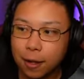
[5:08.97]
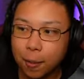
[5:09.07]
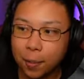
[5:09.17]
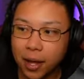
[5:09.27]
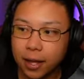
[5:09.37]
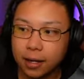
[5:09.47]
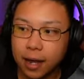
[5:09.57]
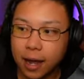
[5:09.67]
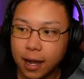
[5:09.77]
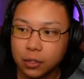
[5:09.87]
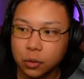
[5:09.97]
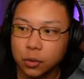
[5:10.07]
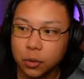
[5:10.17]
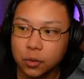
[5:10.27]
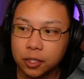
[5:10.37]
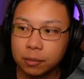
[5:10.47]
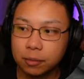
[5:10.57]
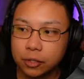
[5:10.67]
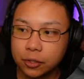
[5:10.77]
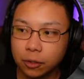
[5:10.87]
but I do use him
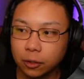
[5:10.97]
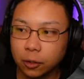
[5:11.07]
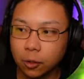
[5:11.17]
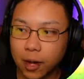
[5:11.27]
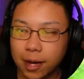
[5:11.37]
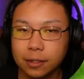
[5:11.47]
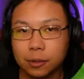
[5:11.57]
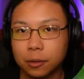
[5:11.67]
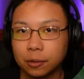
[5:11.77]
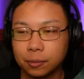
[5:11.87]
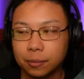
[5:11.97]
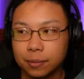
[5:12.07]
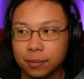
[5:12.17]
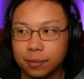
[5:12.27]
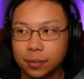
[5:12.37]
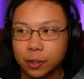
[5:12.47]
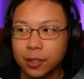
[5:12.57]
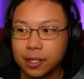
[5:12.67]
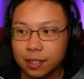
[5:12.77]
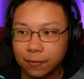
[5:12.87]
to solo Ice Golem. So he
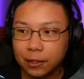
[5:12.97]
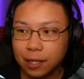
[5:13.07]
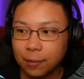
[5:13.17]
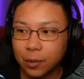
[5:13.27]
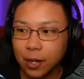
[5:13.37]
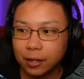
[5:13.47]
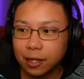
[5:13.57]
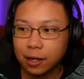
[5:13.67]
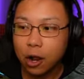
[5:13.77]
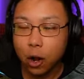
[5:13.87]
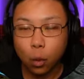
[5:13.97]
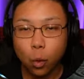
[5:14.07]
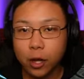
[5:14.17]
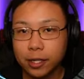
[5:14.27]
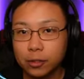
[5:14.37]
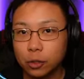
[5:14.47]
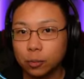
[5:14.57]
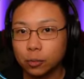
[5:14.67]
can definitely help you out there. Walking Tomb